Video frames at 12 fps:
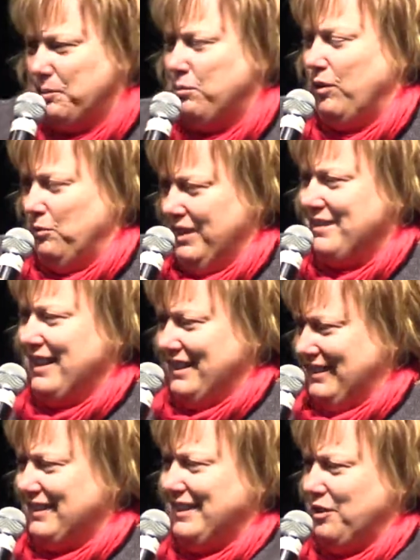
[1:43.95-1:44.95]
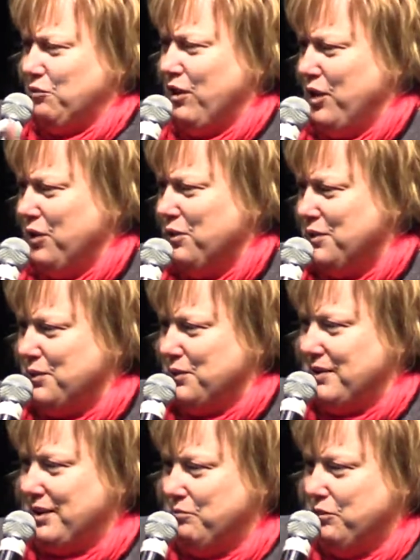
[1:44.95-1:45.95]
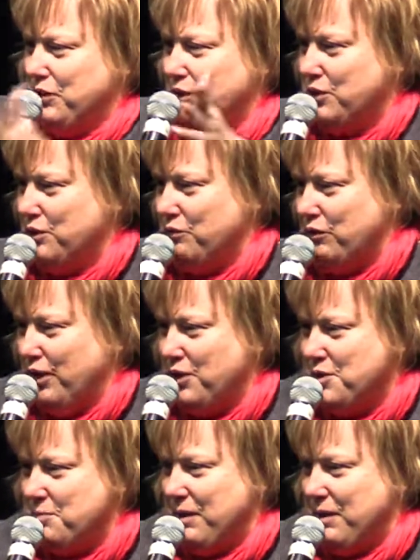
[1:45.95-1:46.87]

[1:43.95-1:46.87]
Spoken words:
probably desks in rows or some version of rows,